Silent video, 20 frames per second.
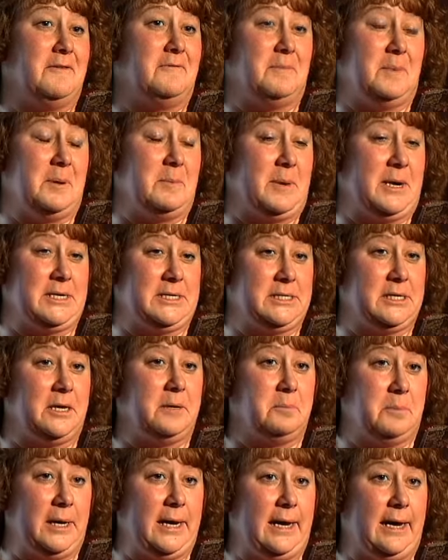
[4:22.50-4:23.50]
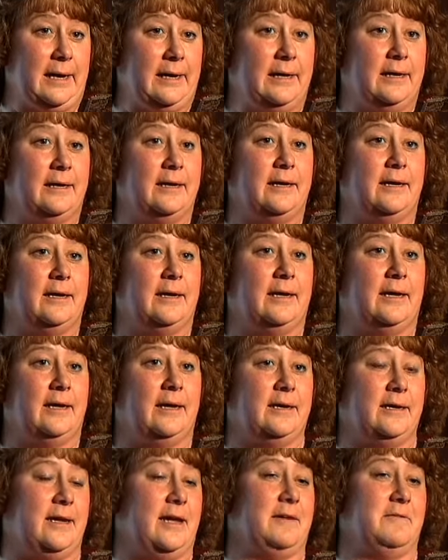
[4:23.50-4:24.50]
me my son back
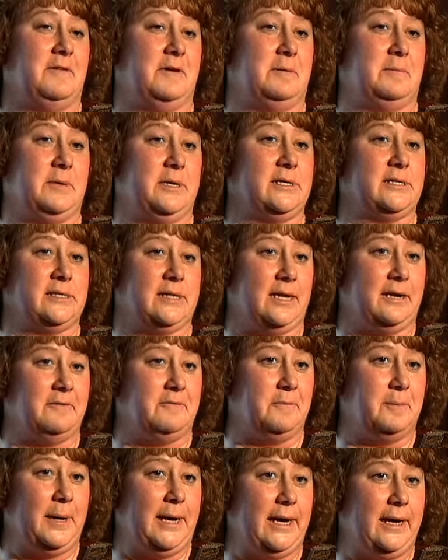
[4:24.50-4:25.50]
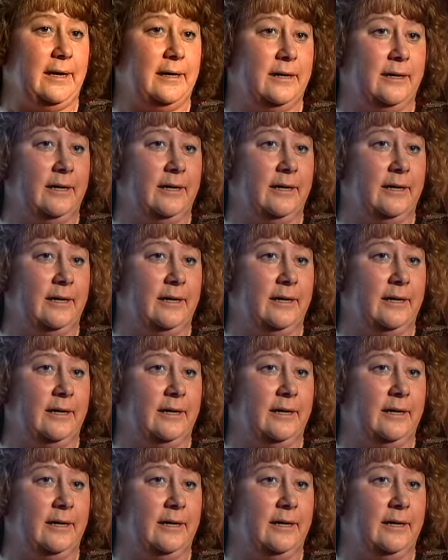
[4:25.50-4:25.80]
and gave him his life back.